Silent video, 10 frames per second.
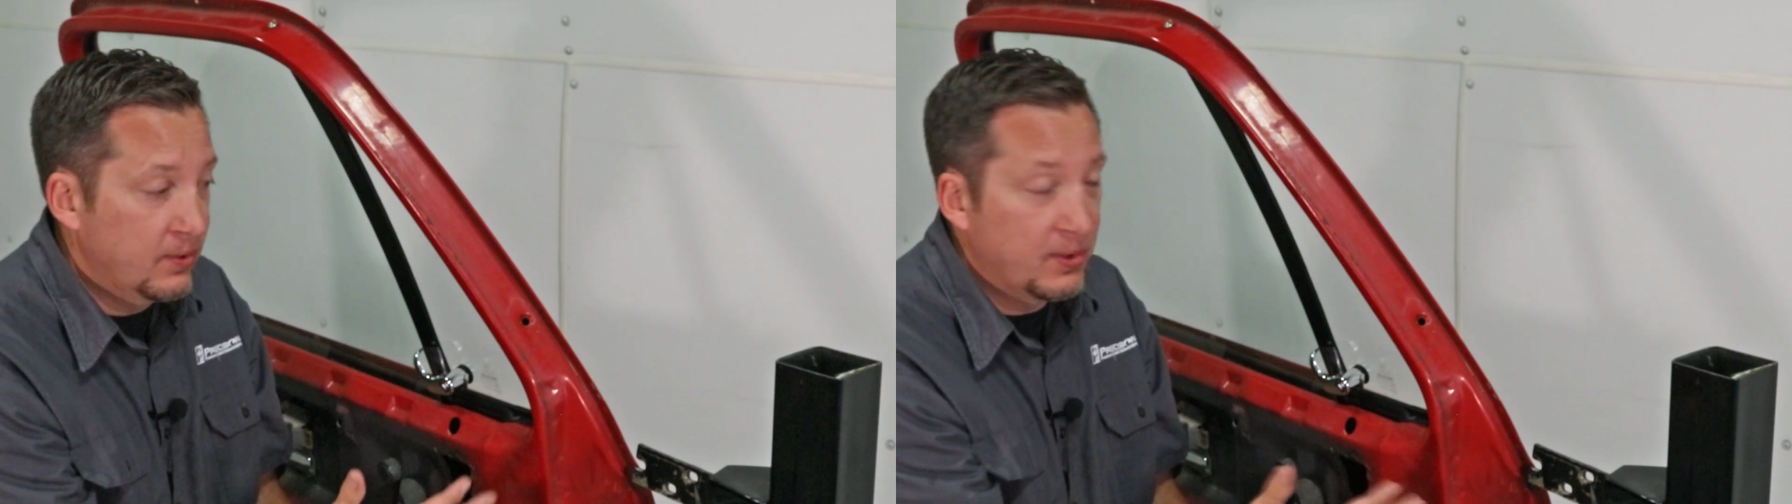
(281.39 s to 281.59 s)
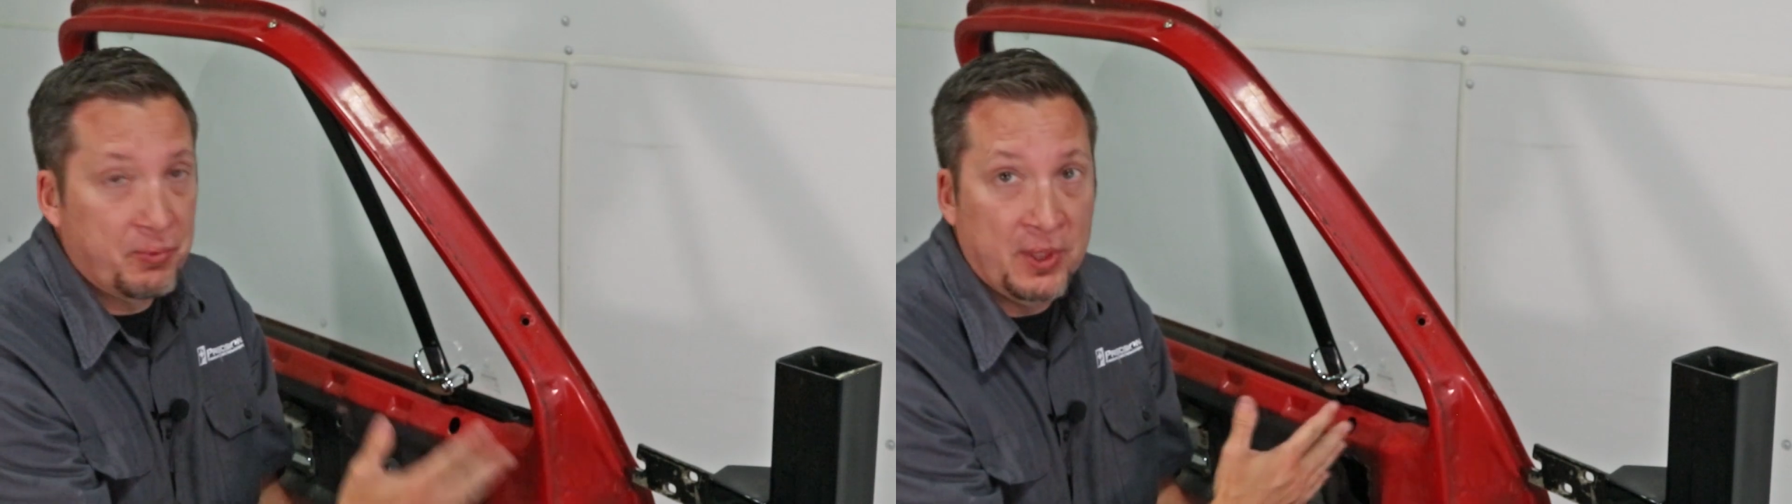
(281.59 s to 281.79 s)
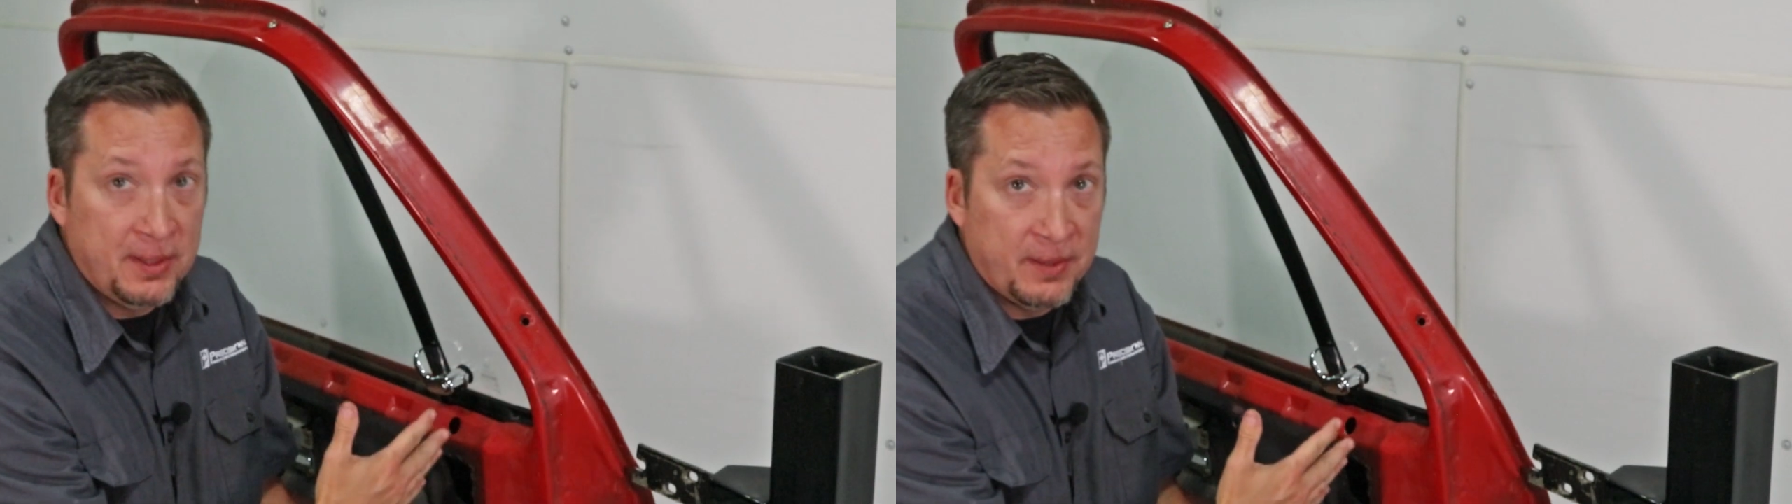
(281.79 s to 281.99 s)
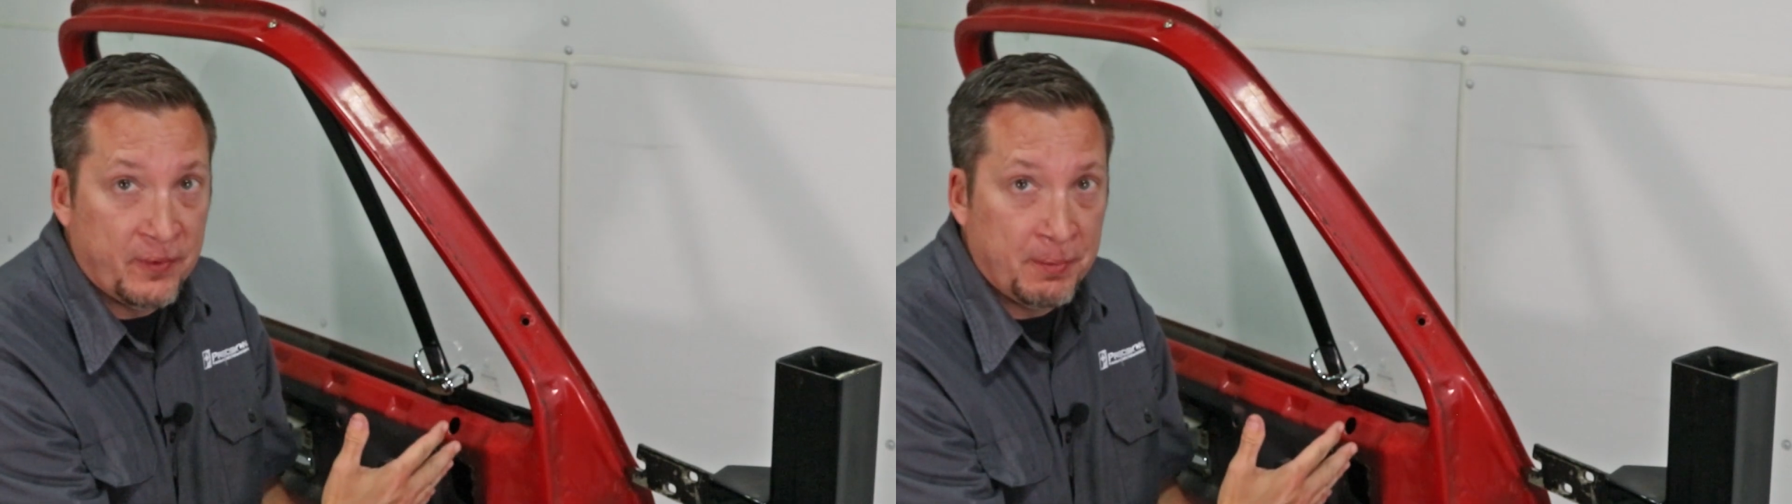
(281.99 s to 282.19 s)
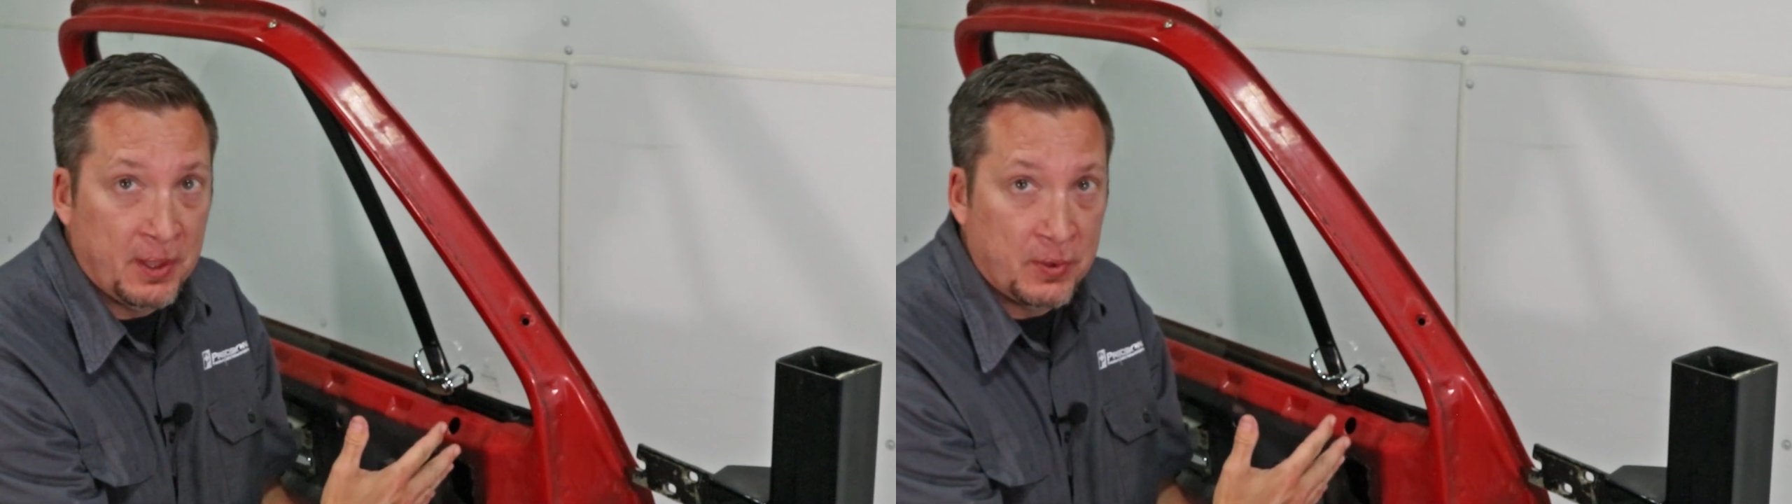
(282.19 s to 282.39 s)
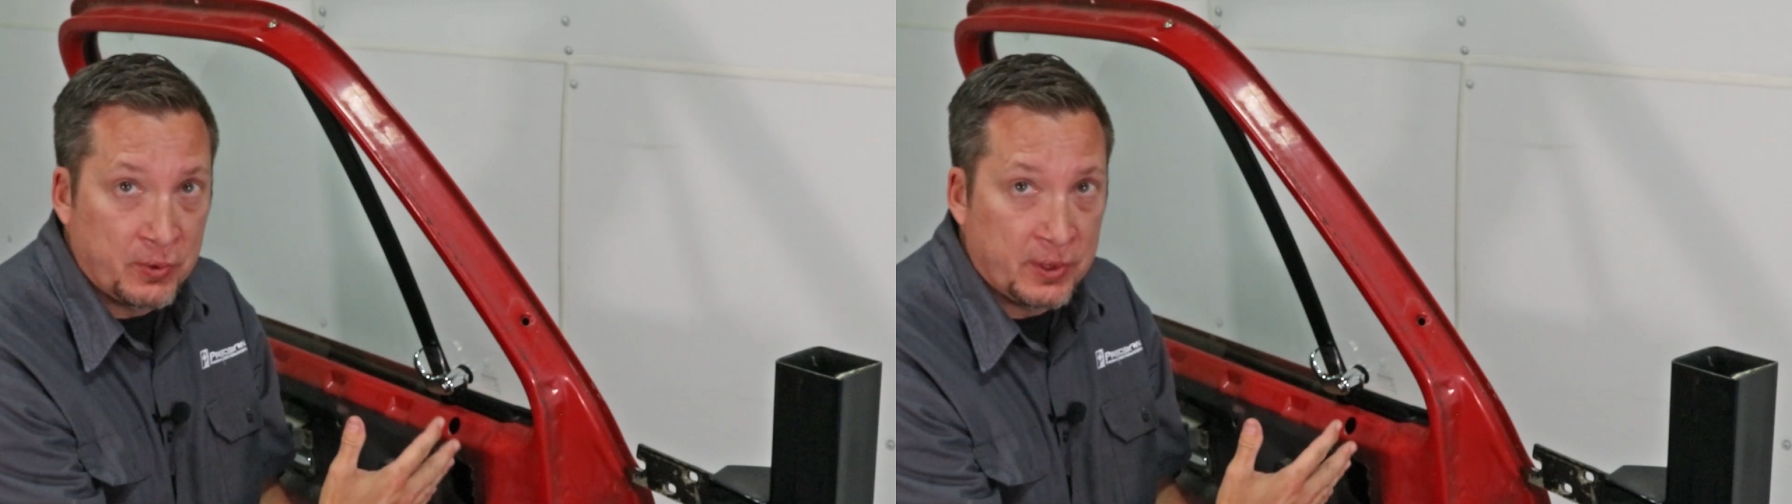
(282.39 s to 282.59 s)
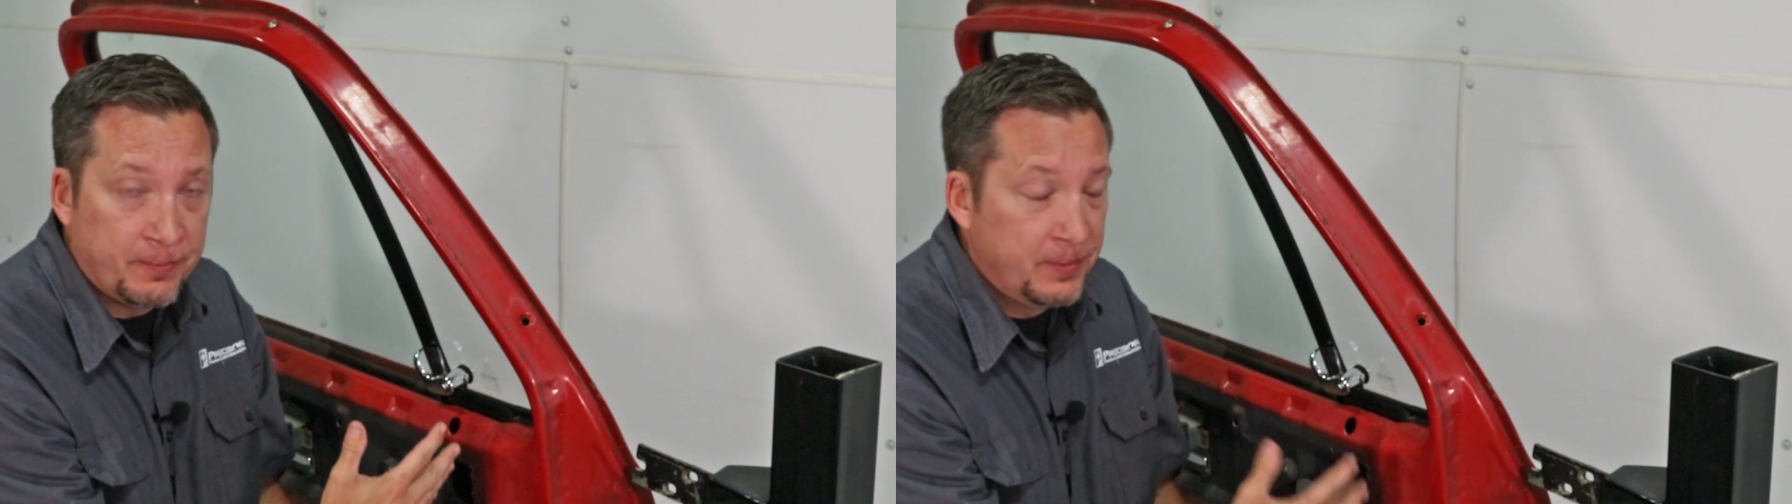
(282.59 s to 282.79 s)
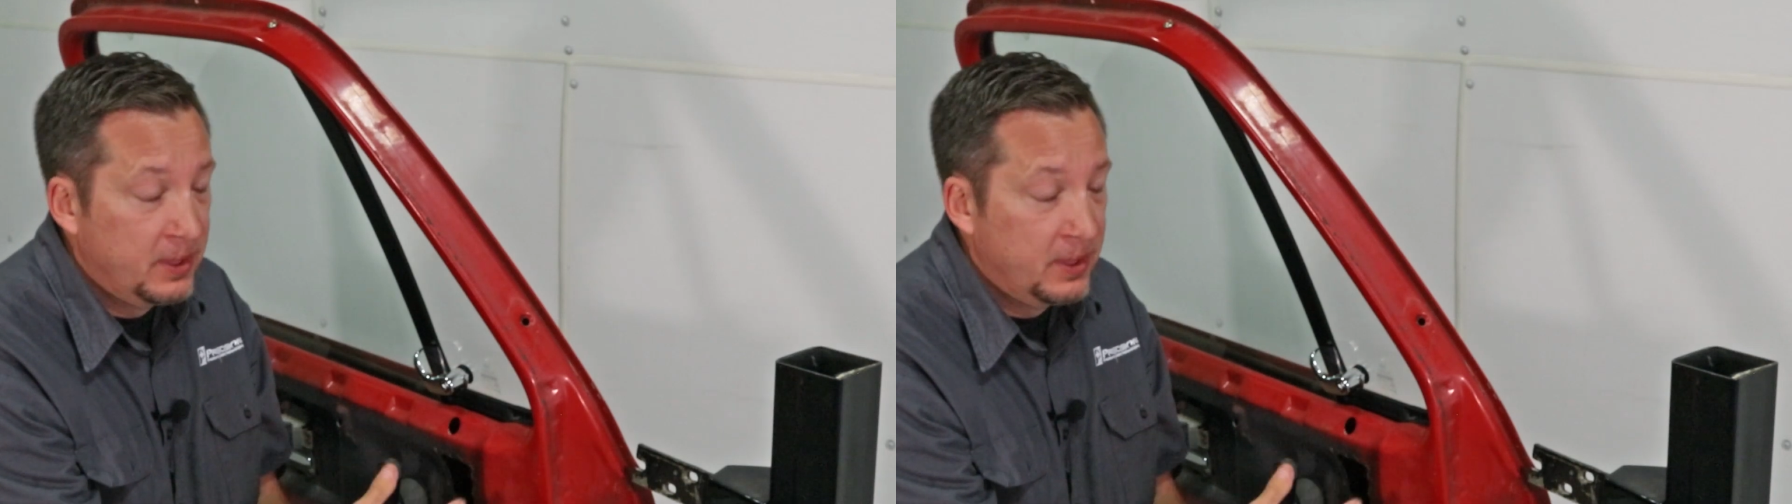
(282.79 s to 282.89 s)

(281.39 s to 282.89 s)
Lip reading: so it's pretty easy for me to drill.